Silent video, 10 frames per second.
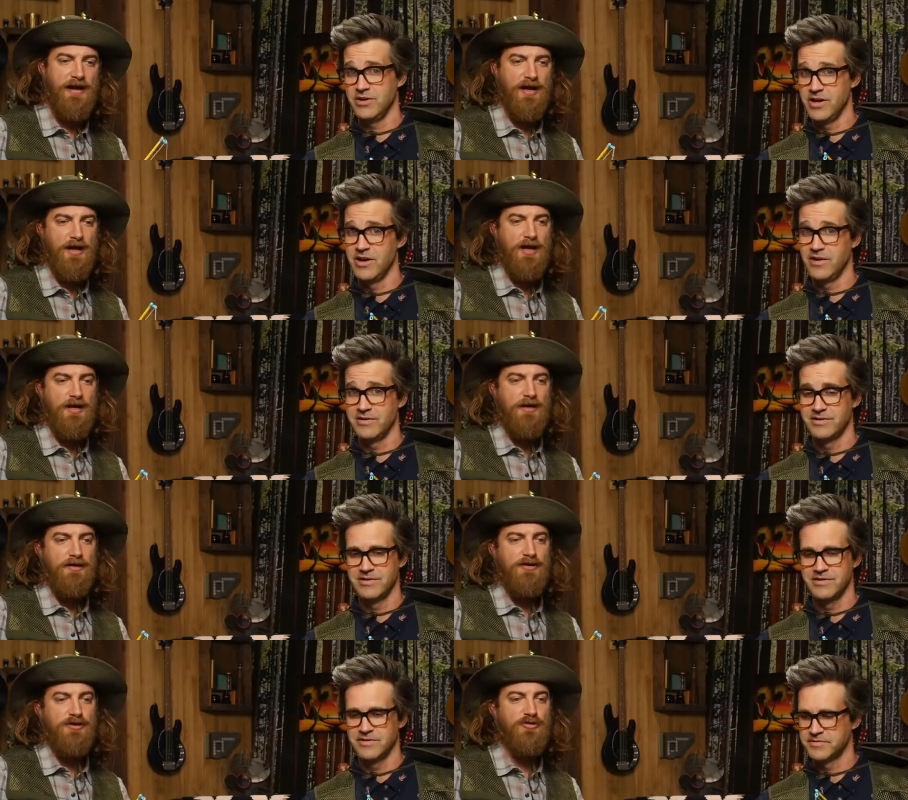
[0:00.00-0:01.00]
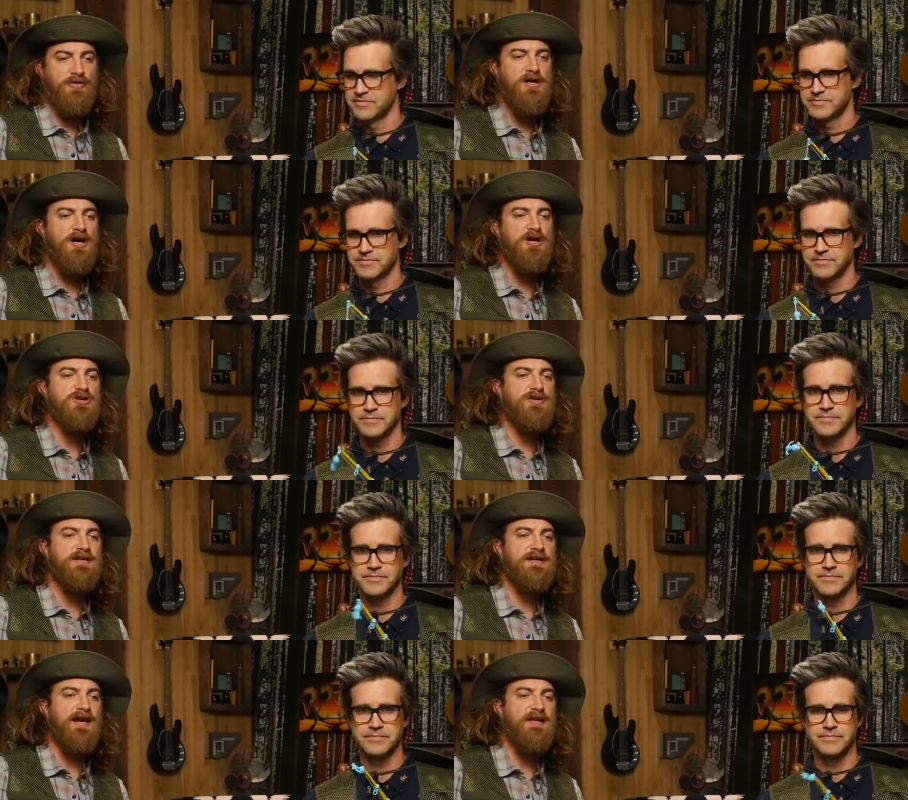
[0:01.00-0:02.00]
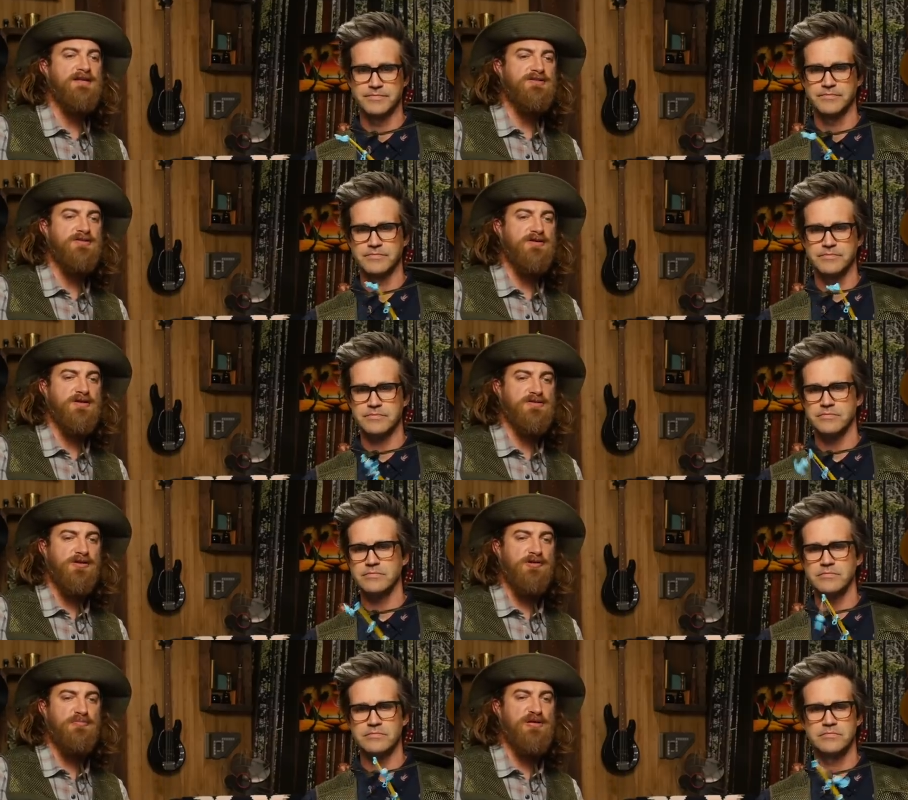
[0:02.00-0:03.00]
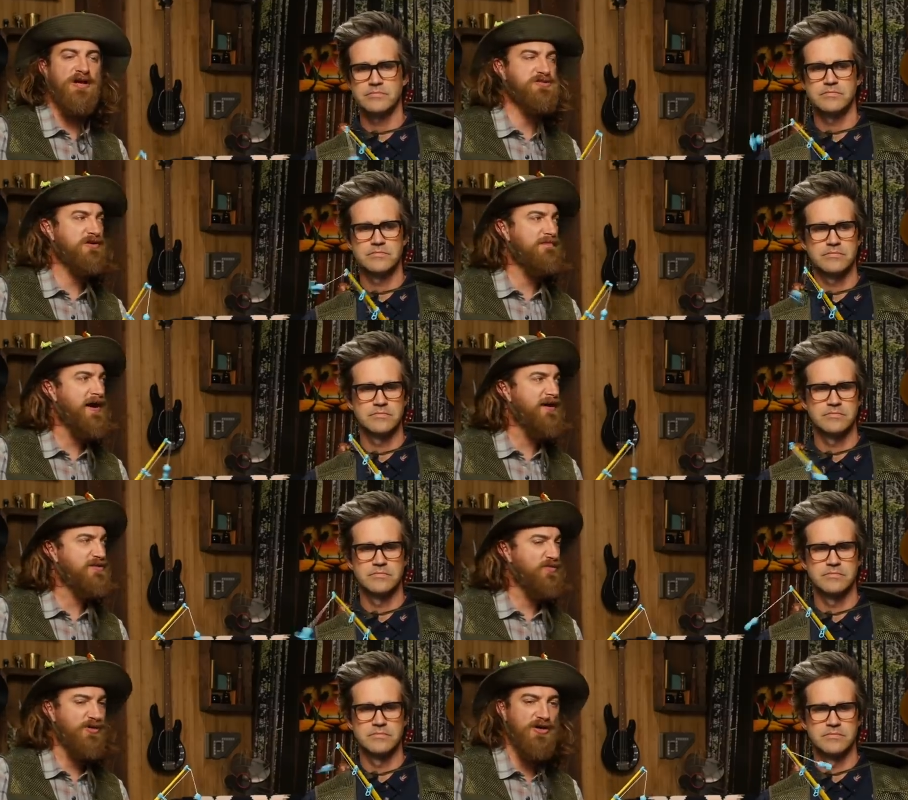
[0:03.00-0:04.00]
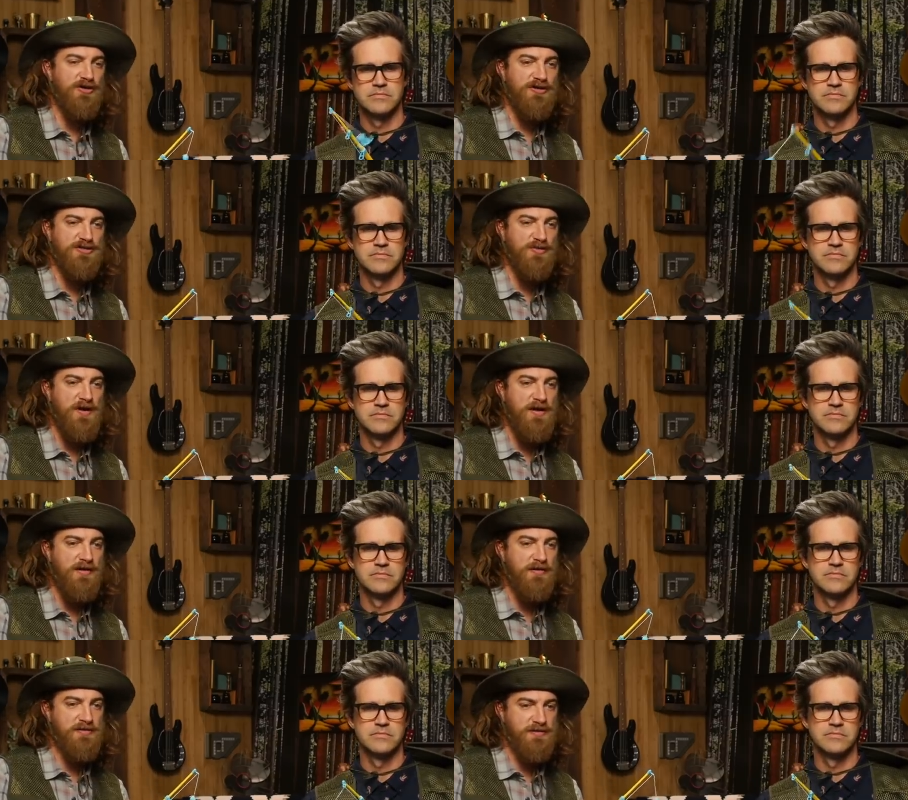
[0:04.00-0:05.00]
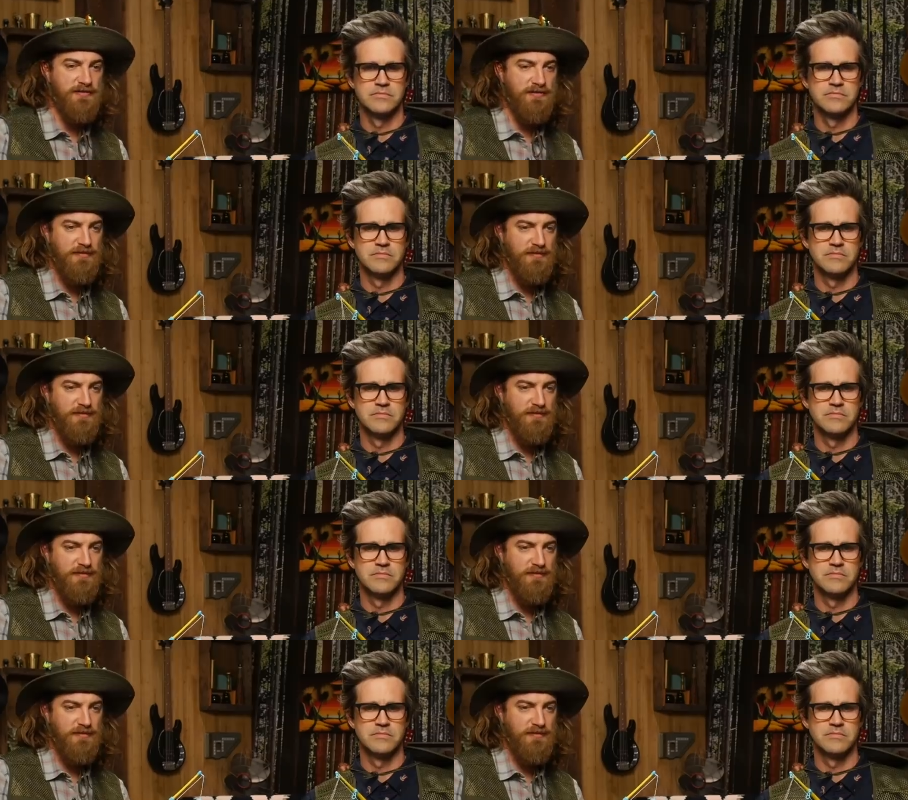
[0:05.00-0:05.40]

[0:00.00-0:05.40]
Speaker 1: look at that. y'all. 392 years old, plus or minus 120 years.